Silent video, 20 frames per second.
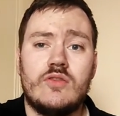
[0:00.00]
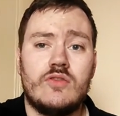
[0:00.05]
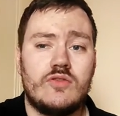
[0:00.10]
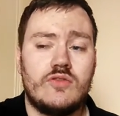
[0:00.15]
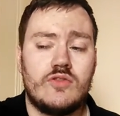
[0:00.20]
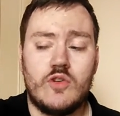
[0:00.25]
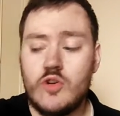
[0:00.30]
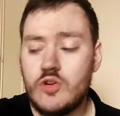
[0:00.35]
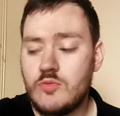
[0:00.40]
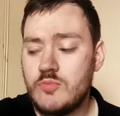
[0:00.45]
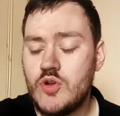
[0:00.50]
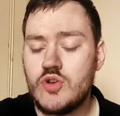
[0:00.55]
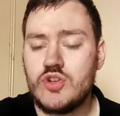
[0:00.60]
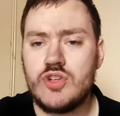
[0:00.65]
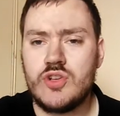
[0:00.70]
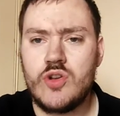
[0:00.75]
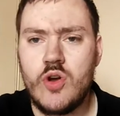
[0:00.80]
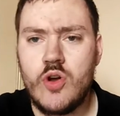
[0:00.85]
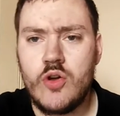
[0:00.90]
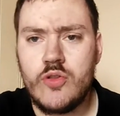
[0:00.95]
torque
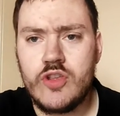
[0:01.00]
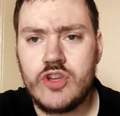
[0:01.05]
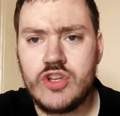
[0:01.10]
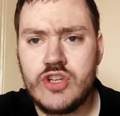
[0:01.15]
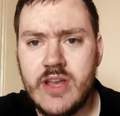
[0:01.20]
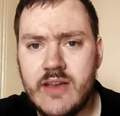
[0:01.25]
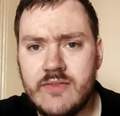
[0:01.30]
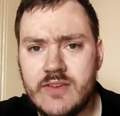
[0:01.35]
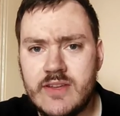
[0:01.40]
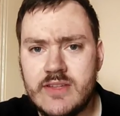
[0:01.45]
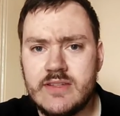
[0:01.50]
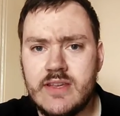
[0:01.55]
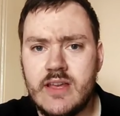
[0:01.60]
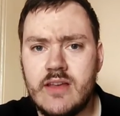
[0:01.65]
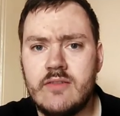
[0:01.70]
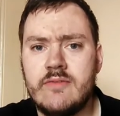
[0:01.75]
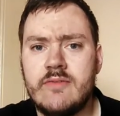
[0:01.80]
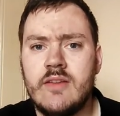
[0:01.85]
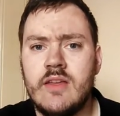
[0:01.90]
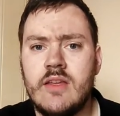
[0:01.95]
motion on the shaft
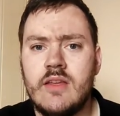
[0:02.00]
itself.